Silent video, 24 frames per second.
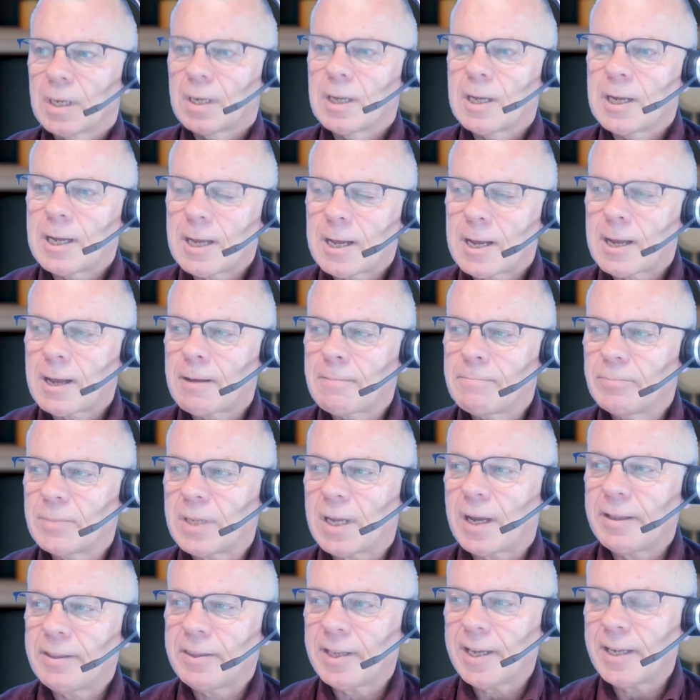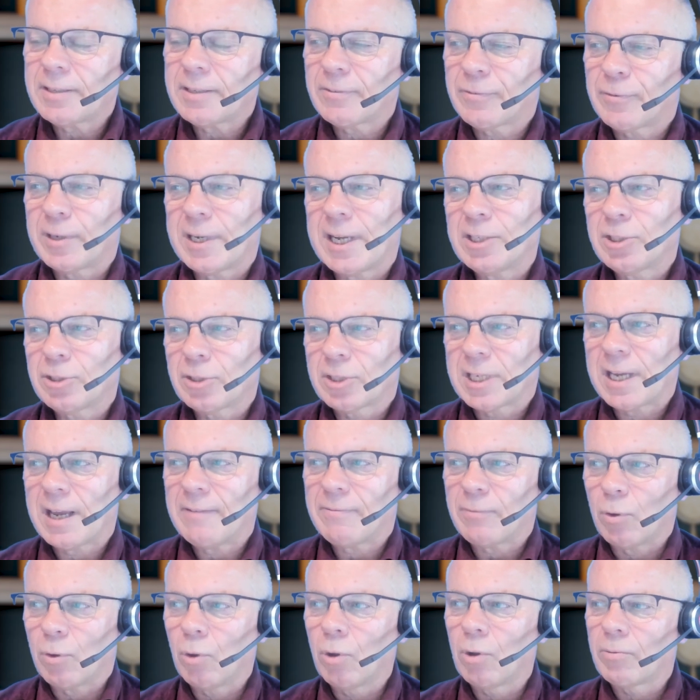I think the financials
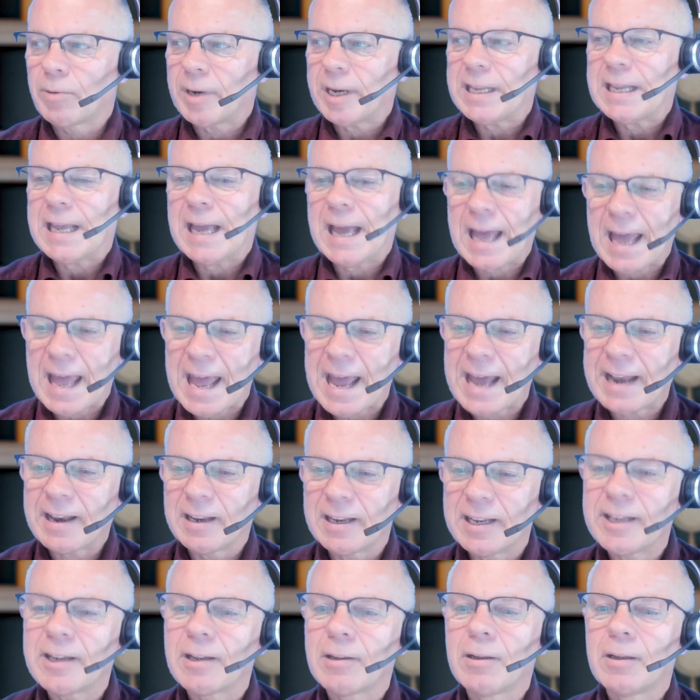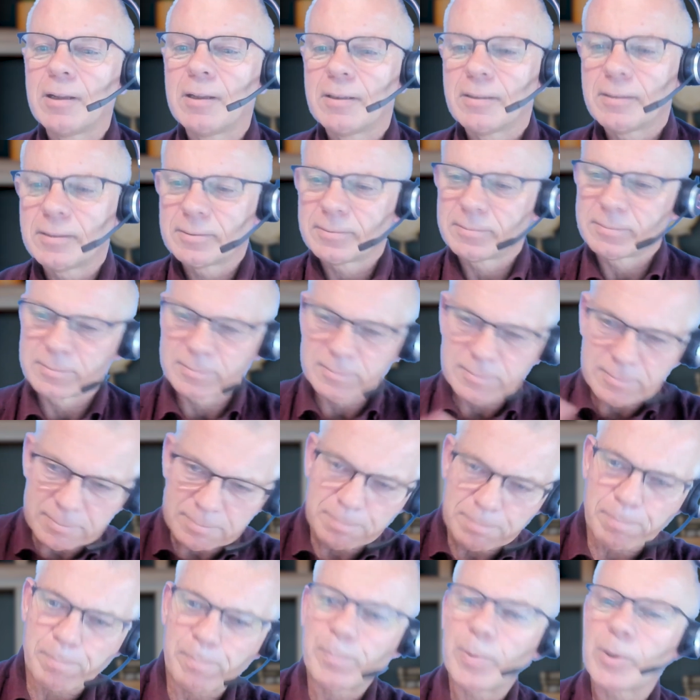have already had a little
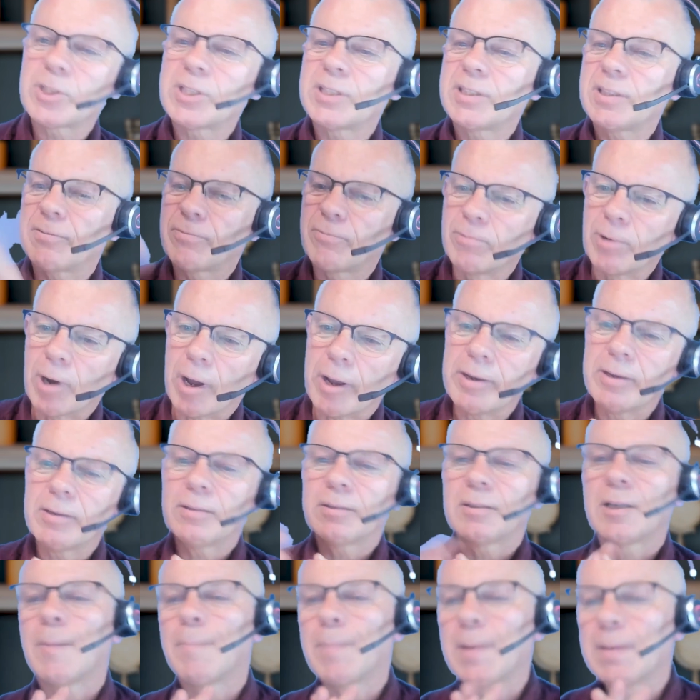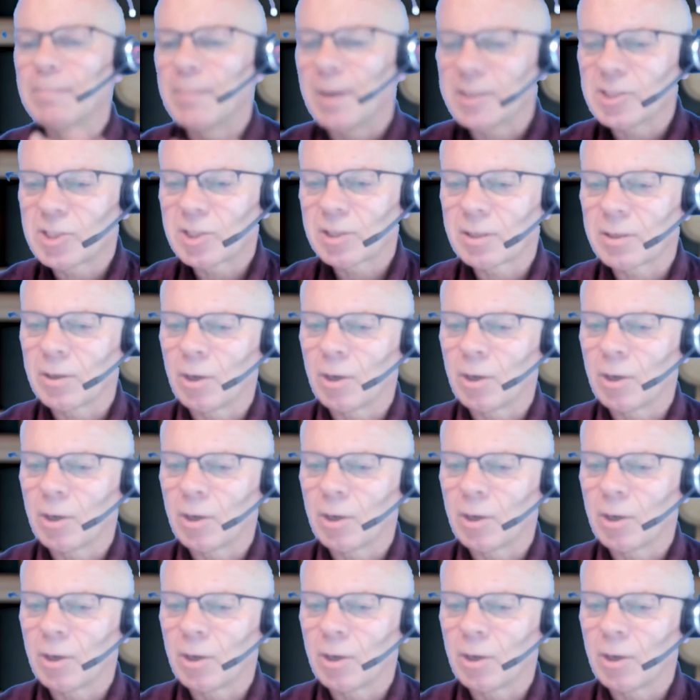positive run a couple of months ago,